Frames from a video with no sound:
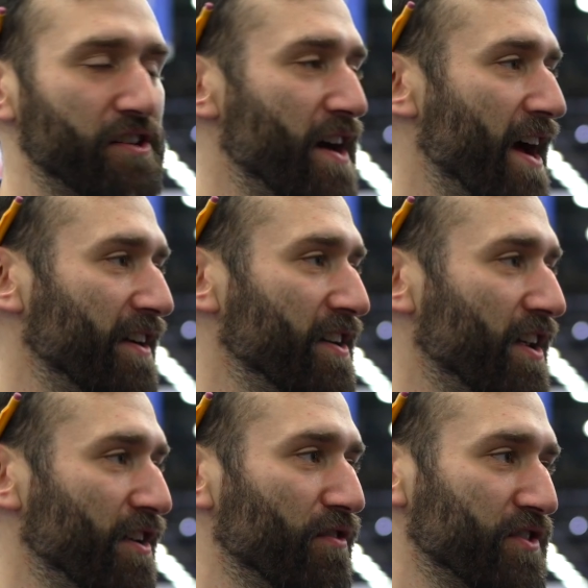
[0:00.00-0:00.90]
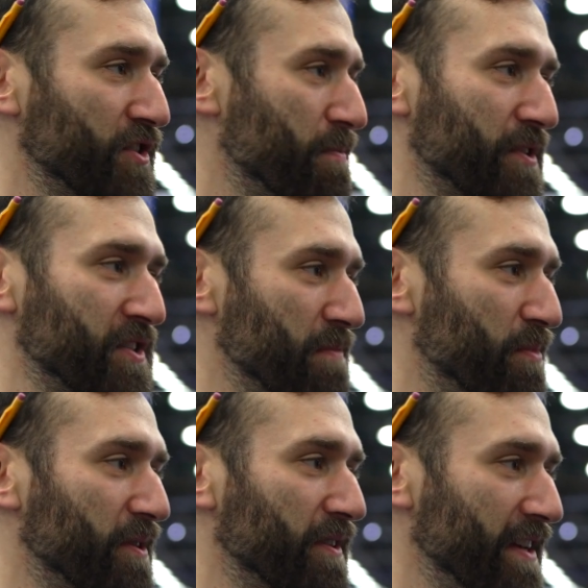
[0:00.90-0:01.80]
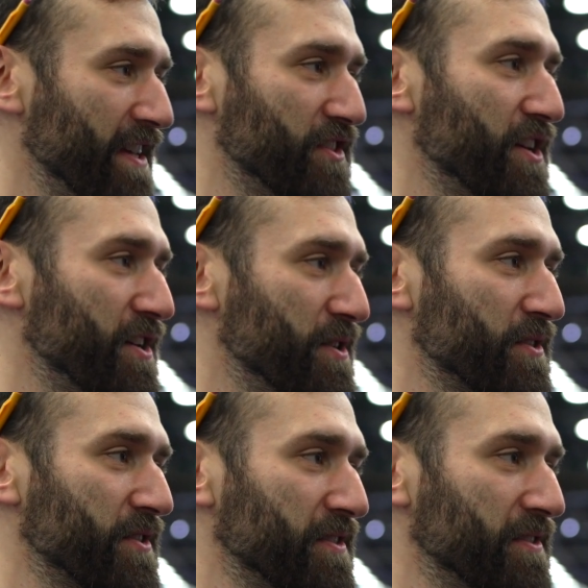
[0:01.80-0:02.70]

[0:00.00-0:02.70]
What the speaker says: around. Super simple, easy to use.